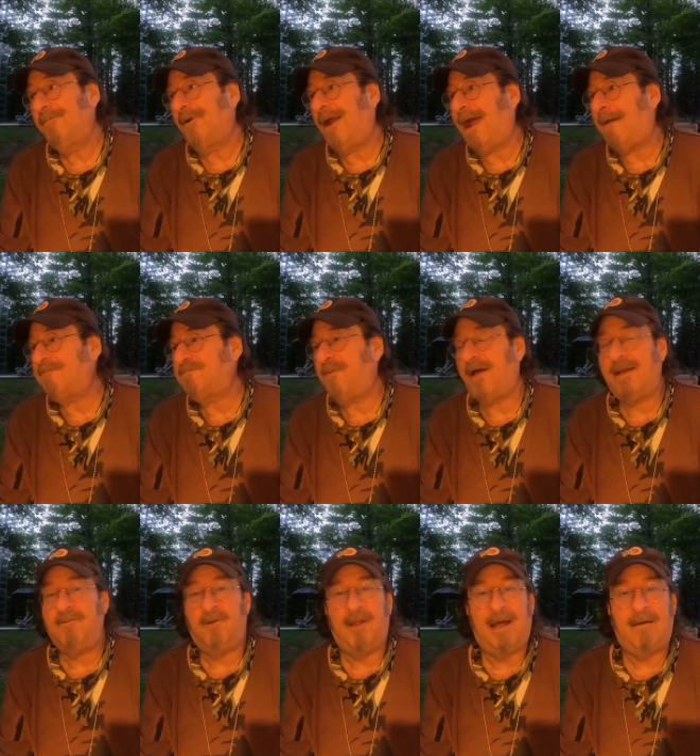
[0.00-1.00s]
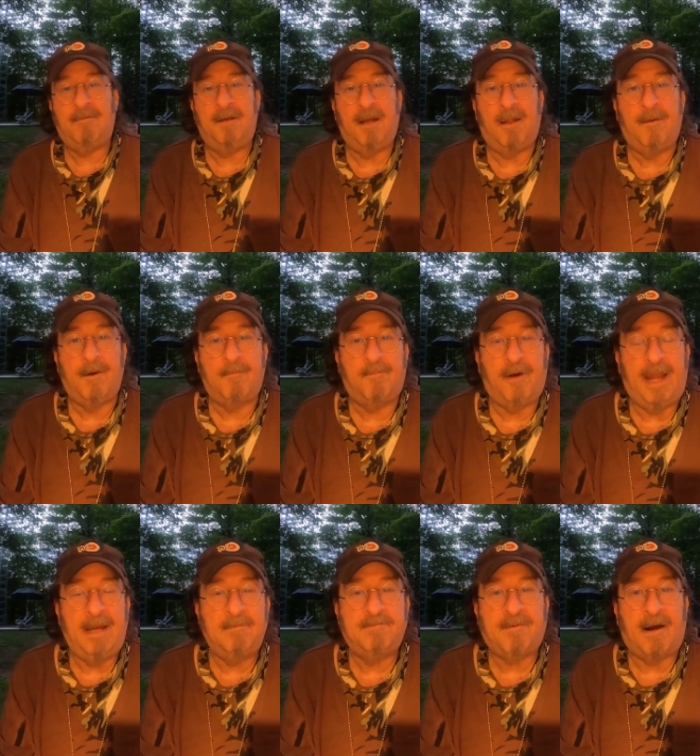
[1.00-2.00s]
perhaps Biden will have another
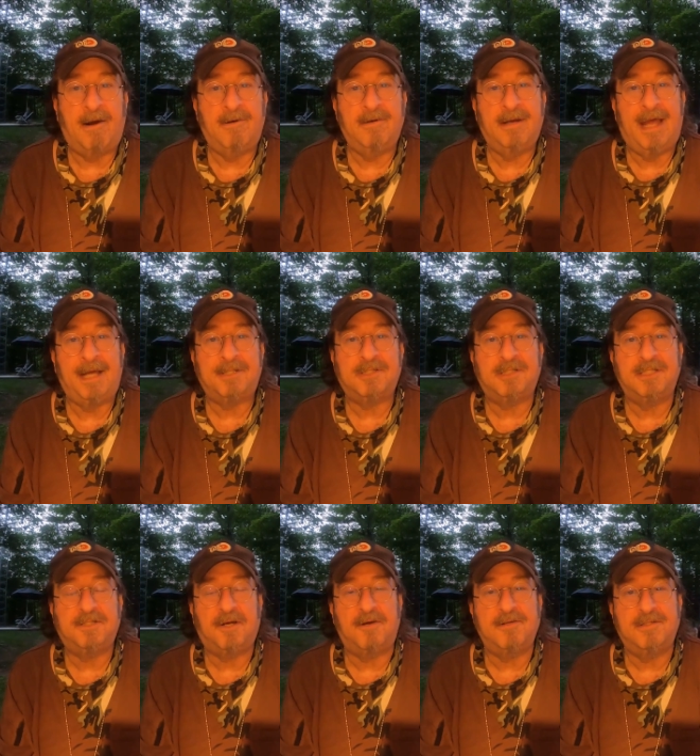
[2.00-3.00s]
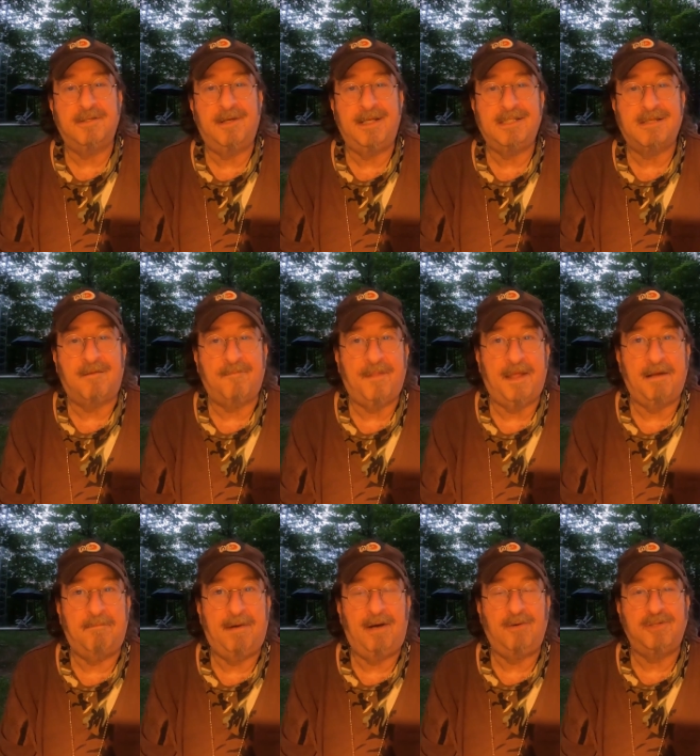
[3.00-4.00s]
brain fart and actually start doing something
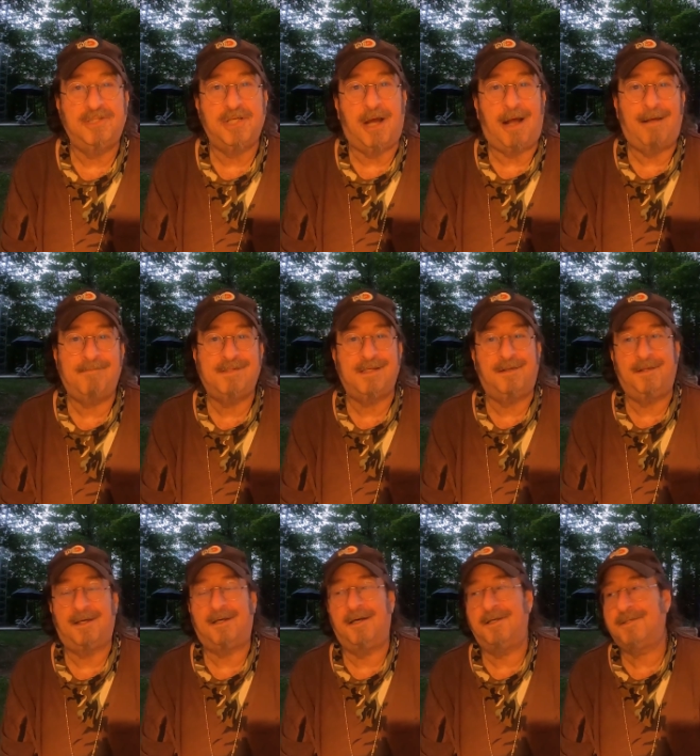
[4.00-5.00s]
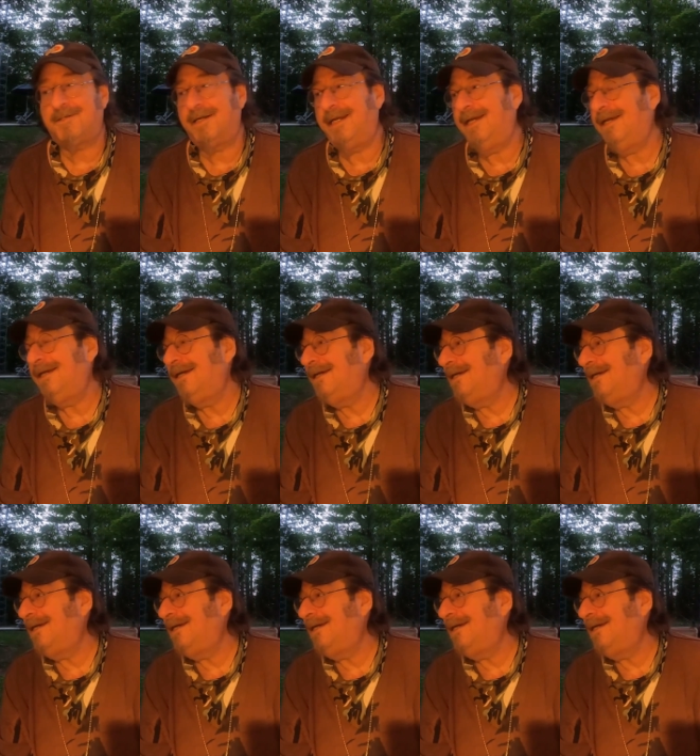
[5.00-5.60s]
about jobs in the country